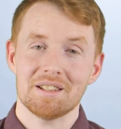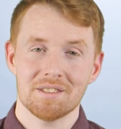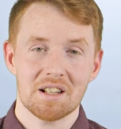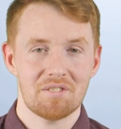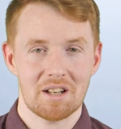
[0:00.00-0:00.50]
It's
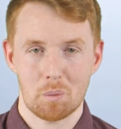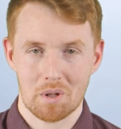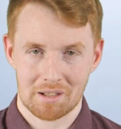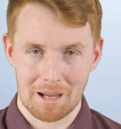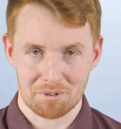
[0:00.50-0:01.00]
not a very
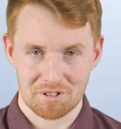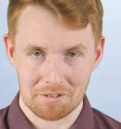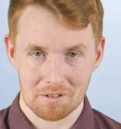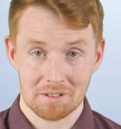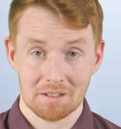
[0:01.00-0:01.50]
well kept
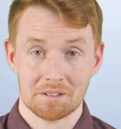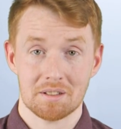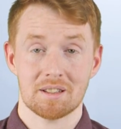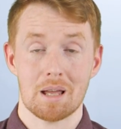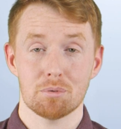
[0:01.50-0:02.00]
secret that the
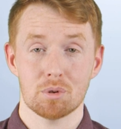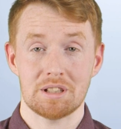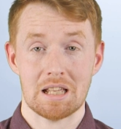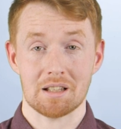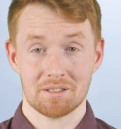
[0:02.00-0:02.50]
Samsung
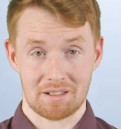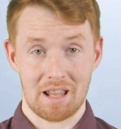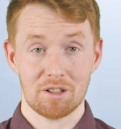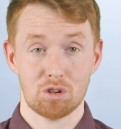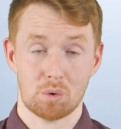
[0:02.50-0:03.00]
Galaxy
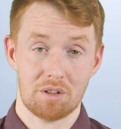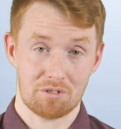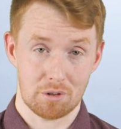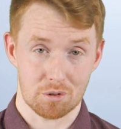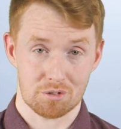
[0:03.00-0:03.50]

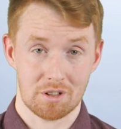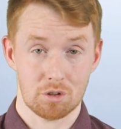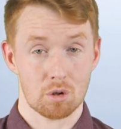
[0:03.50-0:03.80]
S23 Ultra is